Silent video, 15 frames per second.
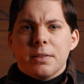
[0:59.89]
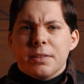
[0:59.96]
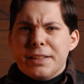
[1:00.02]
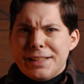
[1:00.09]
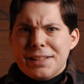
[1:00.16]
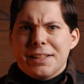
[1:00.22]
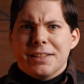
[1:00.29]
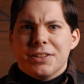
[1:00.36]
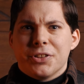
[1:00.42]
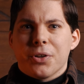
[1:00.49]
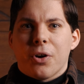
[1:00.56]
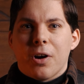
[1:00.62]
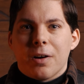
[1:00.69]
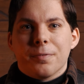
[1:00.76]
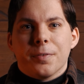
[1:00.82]
needs
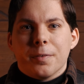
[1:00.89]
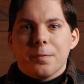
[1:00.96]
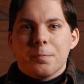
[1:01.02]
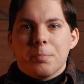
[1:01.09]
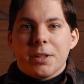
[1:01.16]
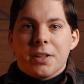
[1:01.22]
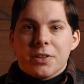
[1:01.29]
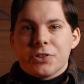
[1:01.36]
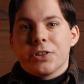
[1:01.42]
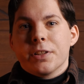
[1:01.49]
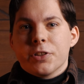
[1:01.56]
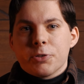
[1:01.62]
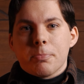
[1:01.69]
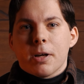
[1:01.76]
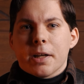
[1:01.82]
off of because it
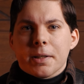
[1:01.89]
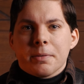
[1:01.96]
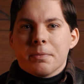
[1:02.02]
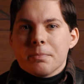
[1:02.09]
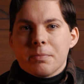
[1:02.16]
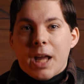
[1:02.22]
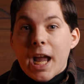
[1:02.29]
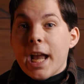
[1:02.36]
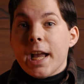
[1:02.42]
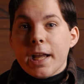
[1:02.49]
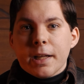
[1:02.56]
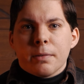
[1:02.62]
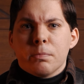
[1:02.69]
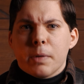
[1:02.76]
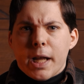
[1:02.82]
is my
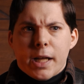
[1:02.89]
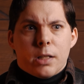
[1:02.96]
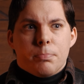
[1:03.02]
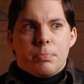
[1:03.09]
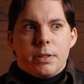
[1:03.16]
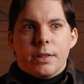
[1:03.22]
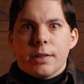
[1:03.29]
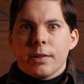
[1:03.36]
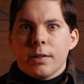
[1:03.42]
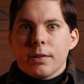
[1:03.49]
A and B